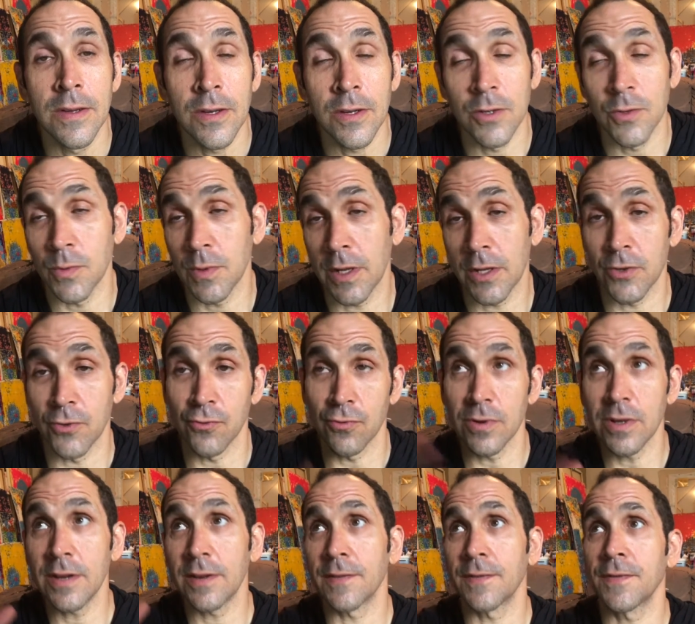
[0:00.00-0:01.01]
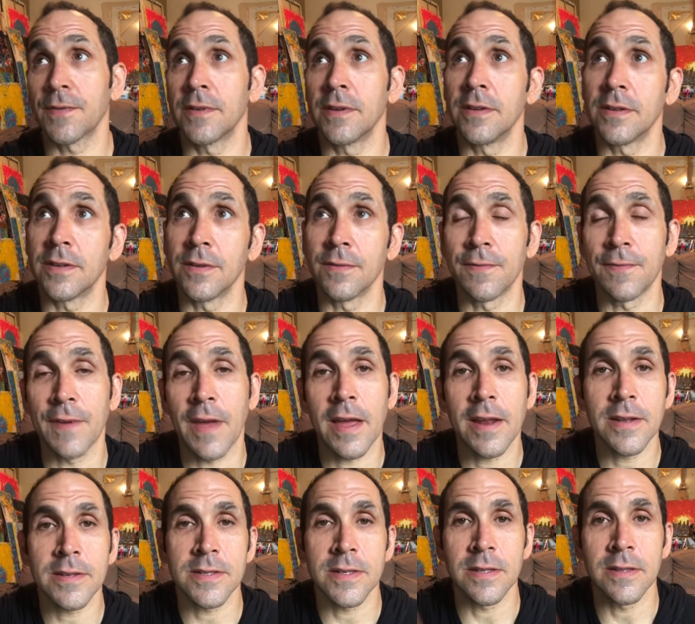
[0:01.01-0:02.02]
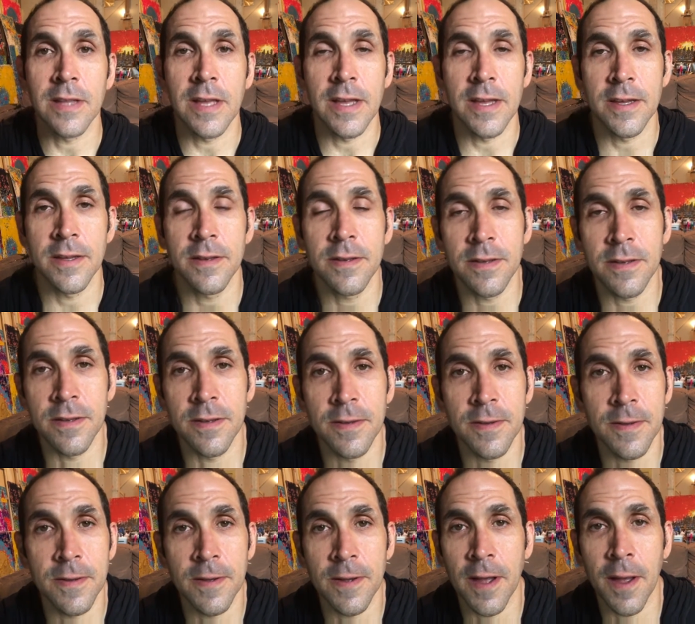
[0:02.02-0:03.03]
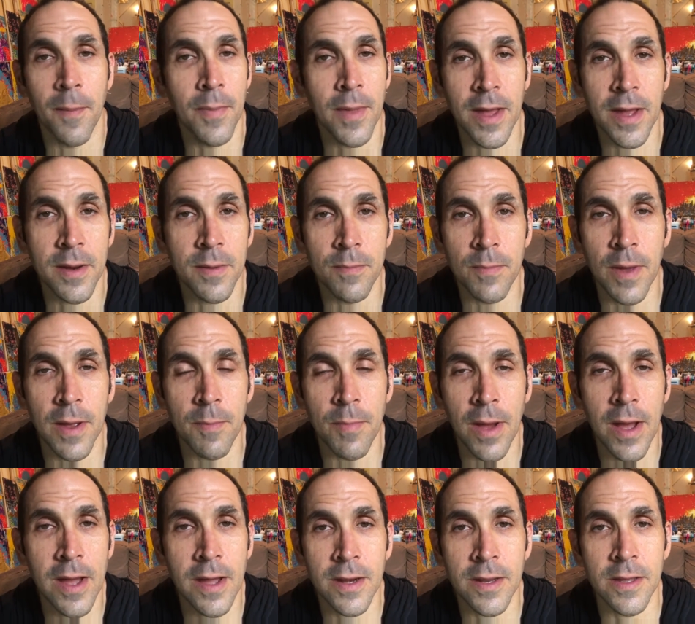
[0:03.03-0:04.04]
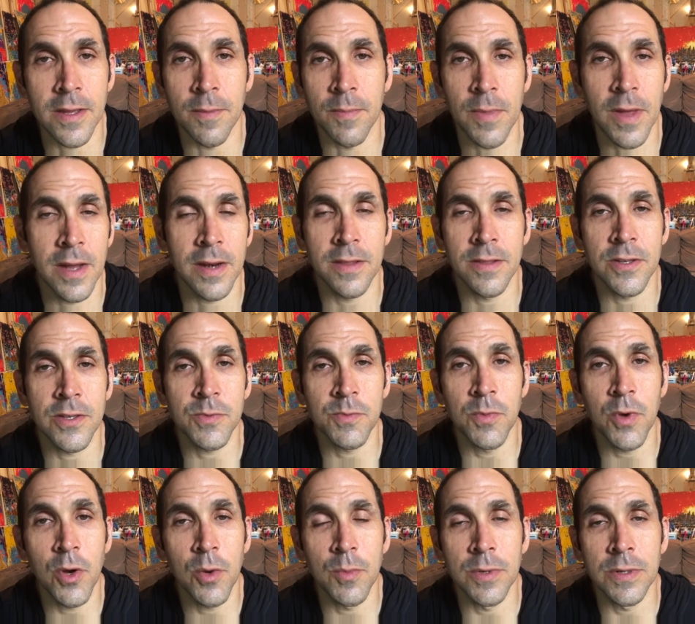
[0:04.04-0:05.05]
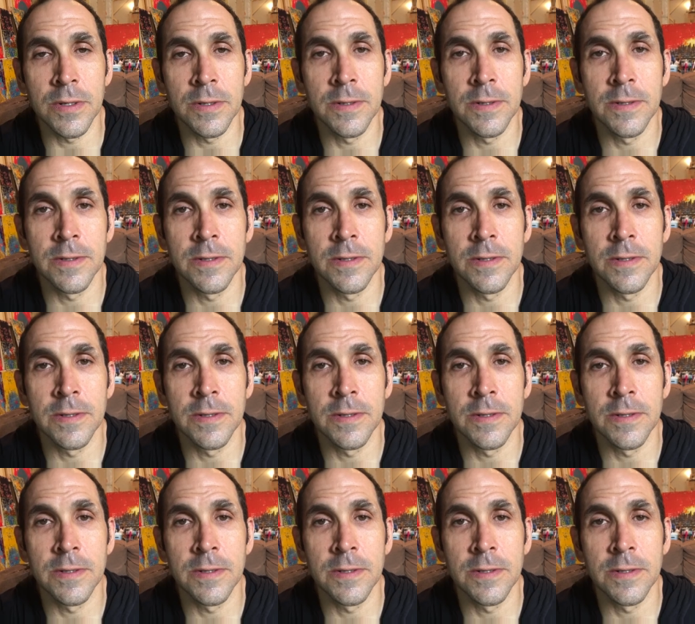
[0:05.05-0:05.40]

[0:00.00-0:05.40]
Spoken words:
Because when I drift into fantasy land, I'm not in my body, I'm not in this moment.